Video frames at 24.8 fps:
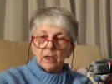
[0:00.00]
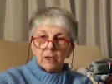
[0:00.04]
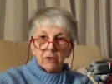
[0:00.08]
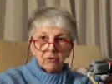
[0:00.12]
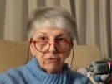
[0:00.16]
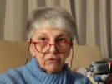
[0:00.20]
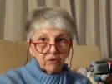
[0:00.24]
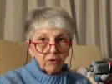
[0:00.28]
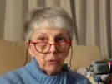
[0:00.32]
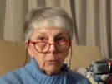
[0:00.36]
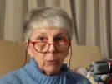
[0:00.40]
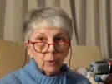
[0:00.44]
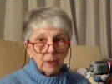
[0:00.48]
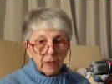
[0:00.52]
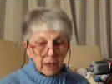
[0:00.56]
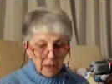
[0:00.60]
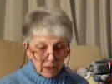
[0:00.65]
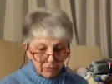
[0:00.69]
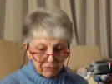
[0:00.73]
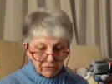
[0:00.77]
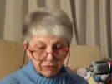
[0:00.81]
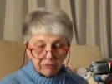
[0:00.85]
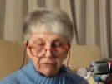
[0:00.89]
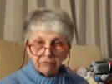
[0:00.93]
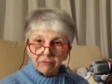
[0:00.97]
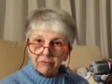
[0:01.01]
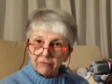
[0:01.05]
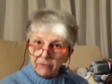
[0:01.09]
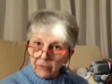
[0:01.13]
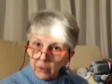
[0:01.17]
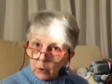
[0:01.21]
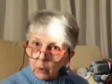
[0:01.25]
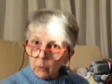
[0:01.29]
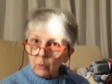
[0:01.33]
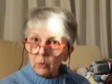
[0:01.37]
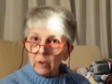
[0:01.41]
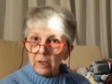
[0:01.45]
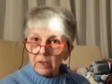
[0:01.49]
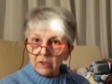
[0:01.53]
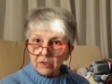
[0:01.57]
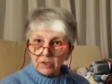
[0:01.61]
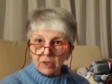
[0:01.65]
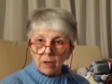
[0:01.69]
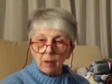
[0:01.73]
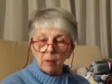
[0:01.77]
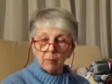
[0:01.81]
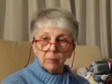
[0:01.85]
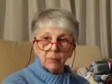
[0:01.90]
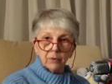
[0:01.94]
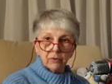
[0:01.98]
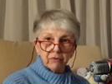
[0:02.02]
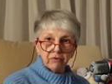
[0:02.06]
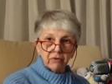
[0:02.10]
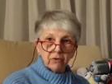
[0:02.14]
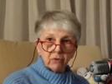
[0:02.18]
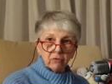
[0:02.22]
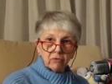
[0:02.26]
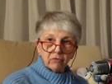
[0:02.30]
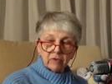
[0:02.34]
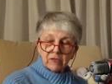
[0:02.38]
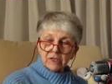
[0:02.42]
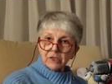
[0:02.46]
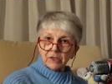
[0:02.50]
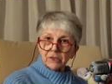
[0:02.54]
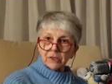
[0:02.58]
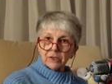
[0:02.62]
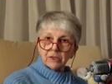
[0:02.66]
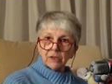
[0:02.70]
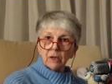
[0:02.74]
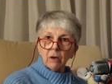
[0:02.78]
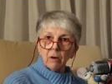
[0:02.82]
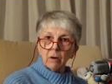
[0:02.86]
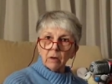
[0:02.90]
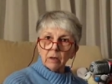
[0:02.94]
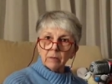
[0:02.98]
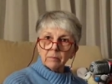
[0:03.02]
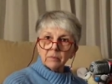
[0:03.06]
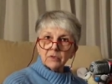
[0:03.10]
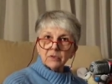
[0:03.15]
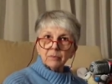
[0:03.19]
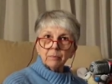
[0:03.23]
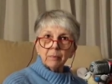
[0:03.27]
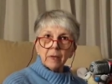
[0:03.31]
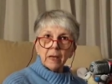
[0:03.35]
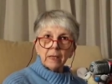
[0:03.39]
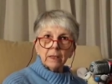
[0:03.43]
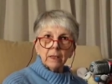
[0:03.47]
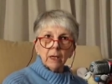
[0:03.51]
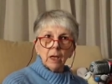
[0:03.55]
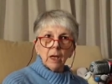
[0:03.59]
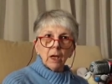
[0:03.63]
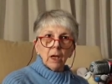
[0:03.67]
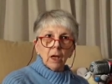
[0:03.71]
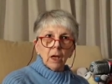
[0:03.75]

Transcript: So we have a few examples in recent times, but